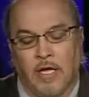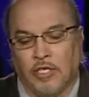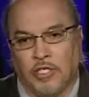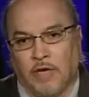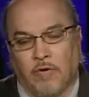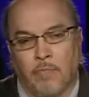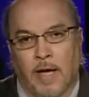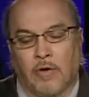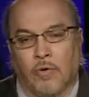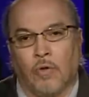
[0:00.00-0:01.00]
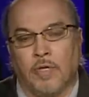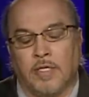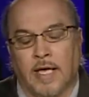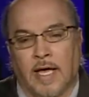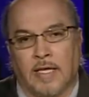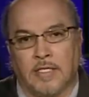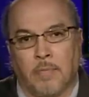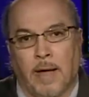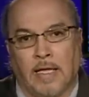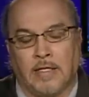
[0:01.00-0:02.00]
shuffle back all the tanks, the
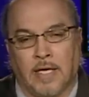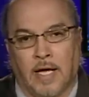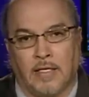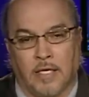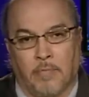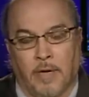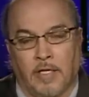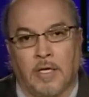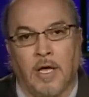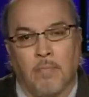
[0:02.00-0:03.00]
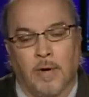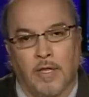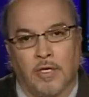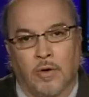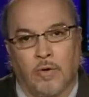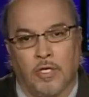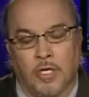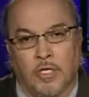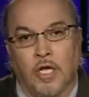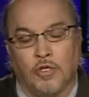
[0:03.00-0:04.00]
bad tanks that are hit by the
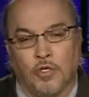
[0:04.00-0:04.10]
coalition,